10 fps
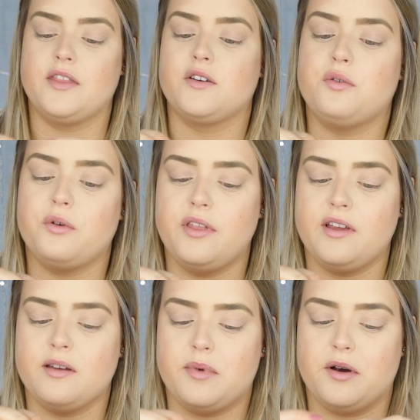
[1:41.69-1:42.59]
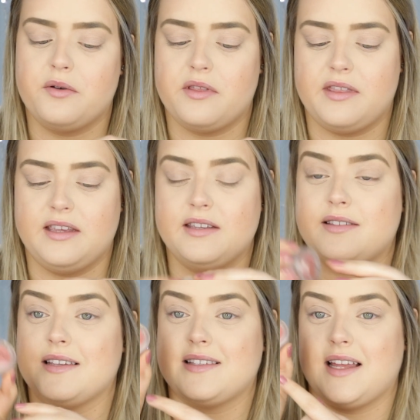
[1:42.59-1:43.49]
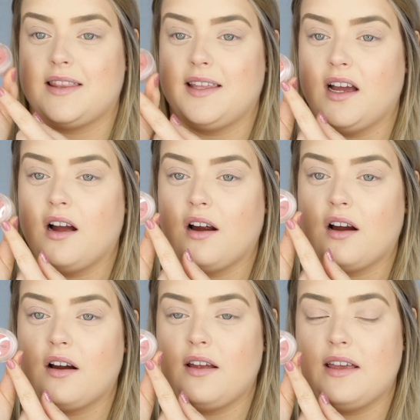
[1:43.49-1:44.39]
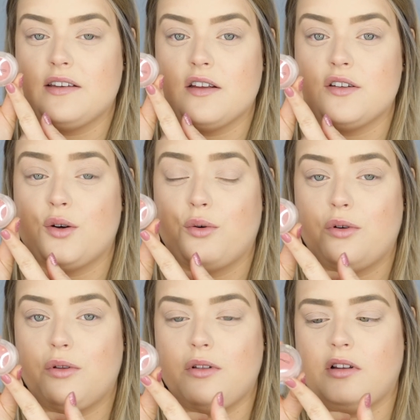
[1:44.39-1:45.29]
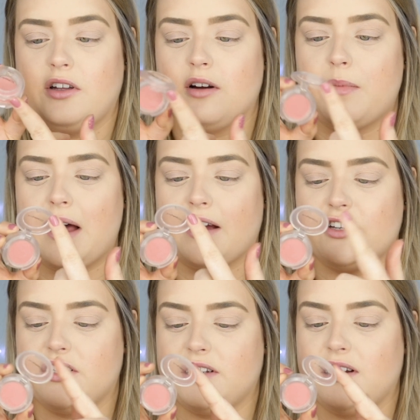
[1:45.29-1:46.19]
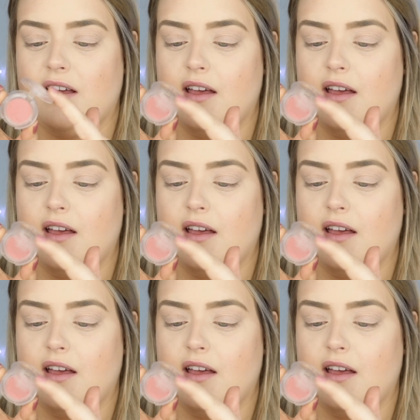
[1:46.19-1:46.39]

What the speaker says: And the cool thing about these is that they are in total clear packaging.